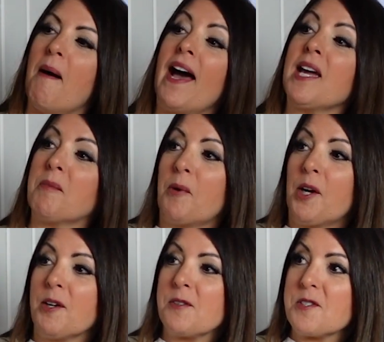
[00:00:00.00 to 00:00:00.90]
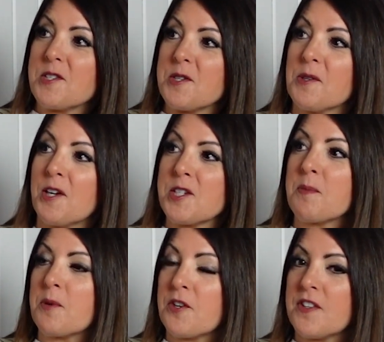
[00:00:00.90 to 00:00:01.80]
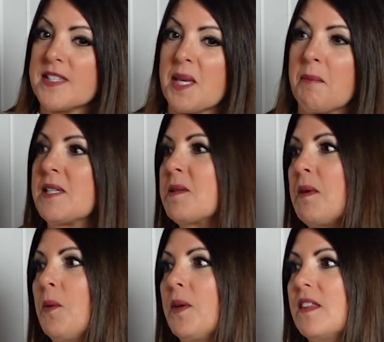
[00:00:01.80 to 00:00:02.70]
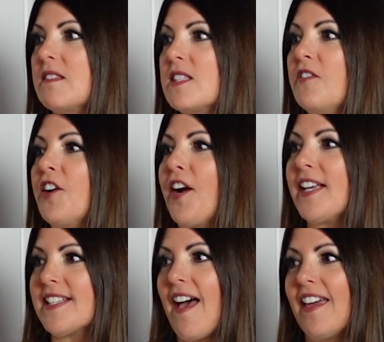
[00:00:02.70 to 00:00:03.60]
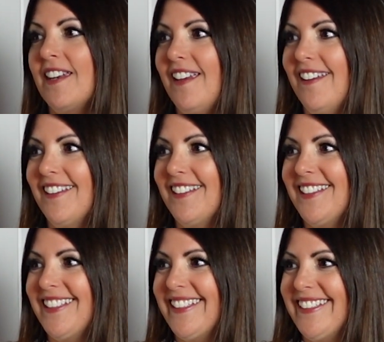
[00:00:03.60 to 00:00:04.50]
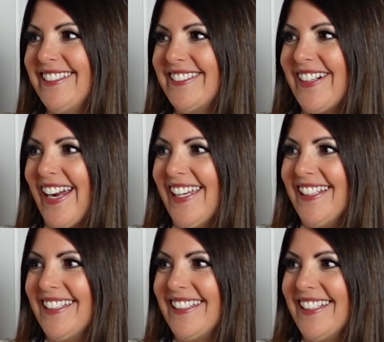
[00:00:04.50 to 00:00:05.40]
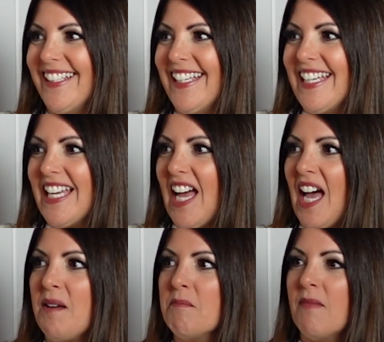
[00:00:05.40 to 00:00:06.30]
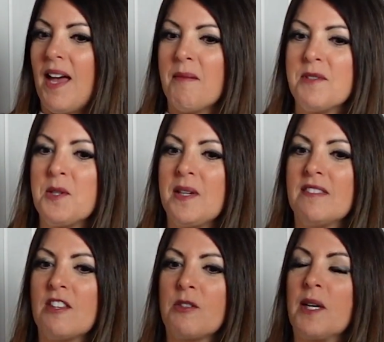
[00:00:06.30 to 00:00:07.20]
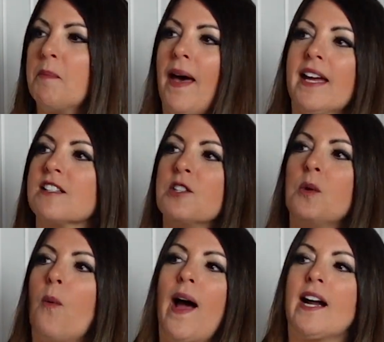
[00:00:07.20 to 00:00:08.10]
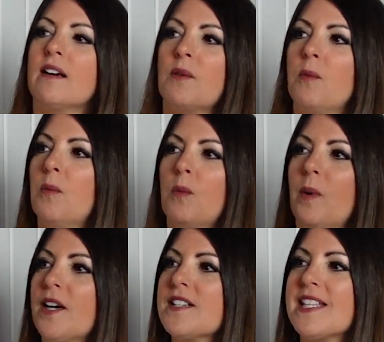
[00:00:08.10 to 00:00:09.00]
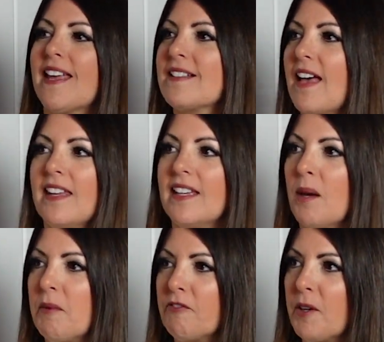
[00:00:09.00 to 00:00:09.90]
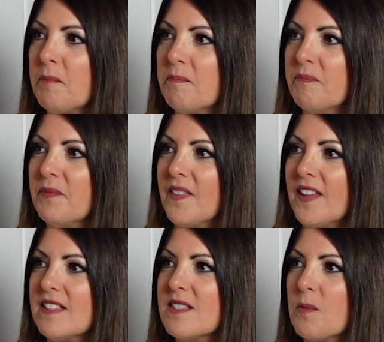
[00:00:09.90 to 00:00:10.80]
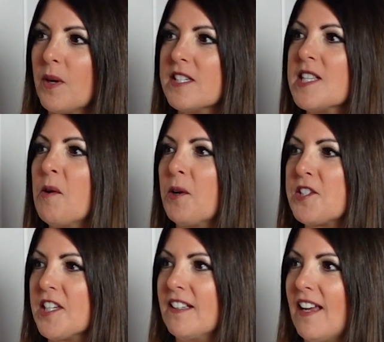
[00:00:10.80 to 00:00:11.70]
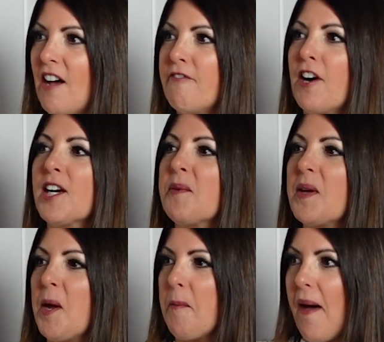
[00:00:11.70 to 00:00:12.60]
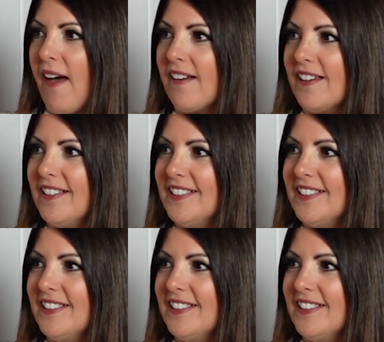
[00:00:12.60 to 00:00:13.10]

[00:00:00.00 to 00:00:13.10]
my approach to an entrepreneur that's coming to me with severe anxiety, hmm. right? I'm I'm doing the thread back to why where is the anxiety coming from? Mm-hmm. Let's where's the origin? How far can we go back?